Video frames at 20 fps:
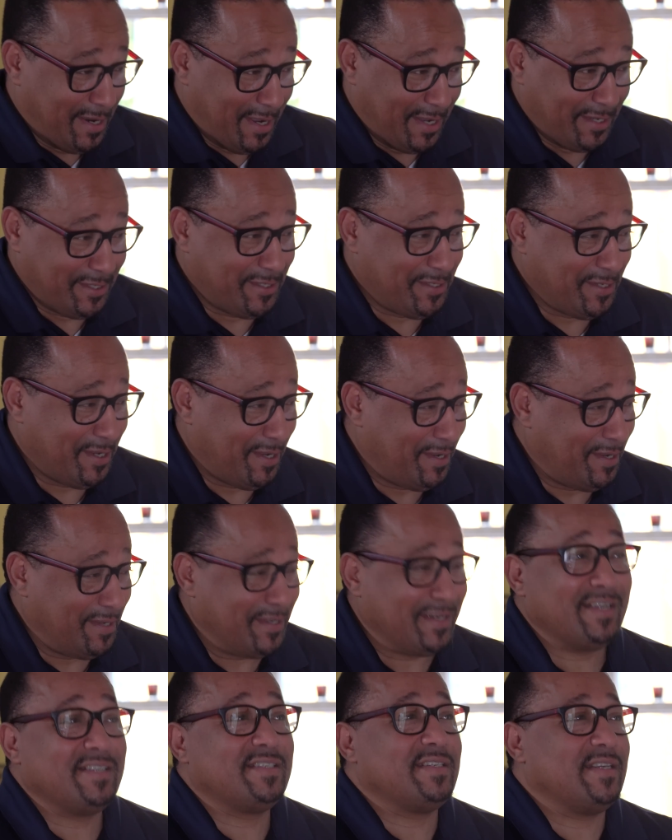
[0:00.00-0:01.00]
that I
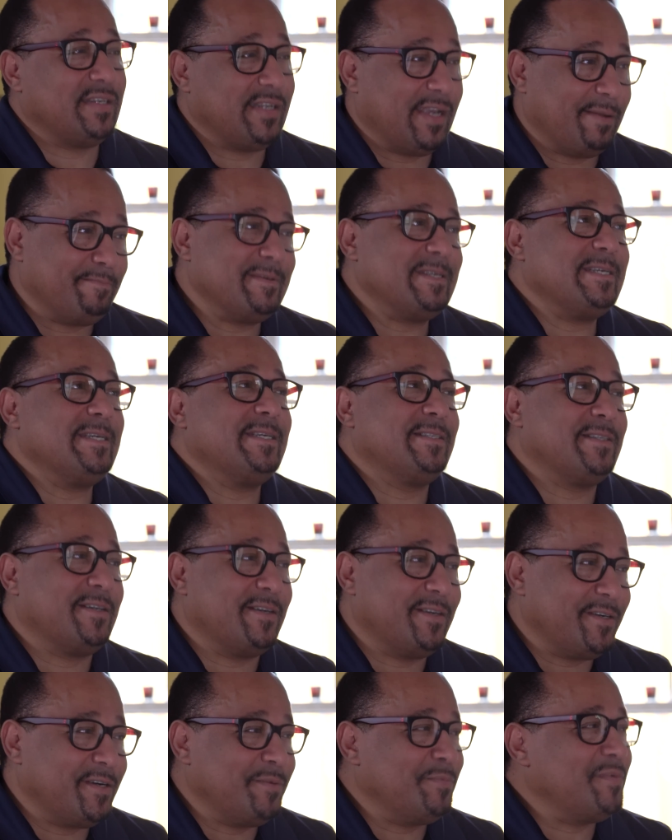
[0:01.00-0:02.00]
saw, and I said, yep, he's
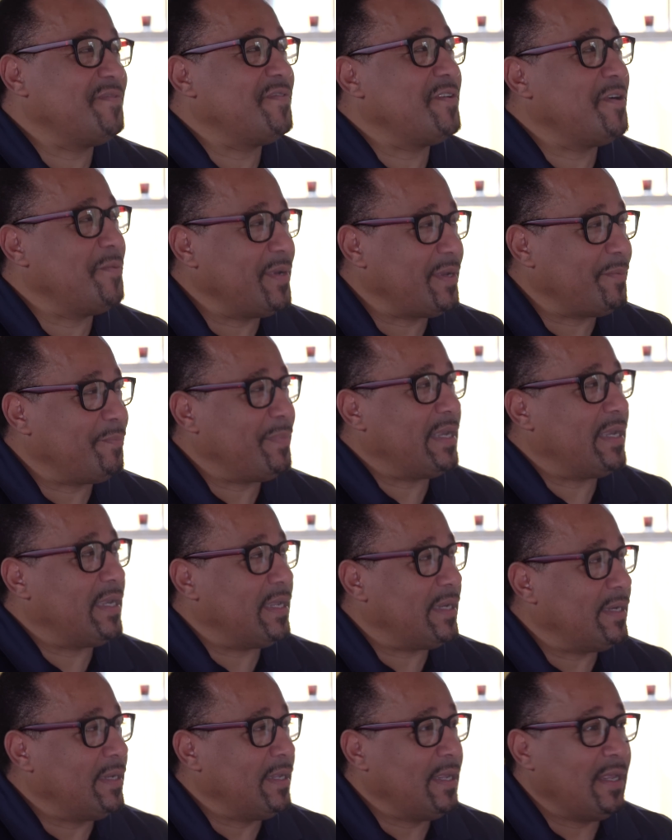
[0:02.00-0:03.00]
a homophobic
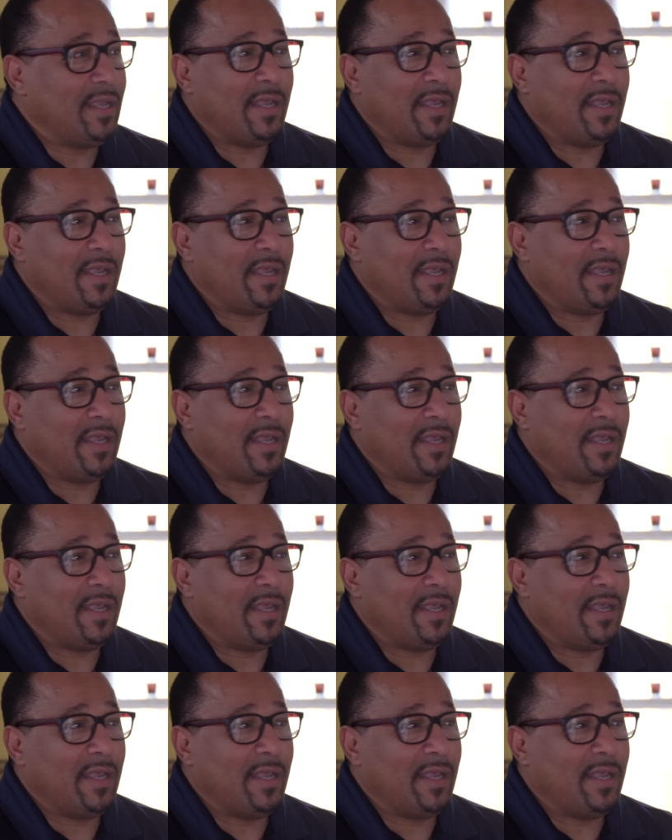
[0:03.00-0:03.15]
bigot.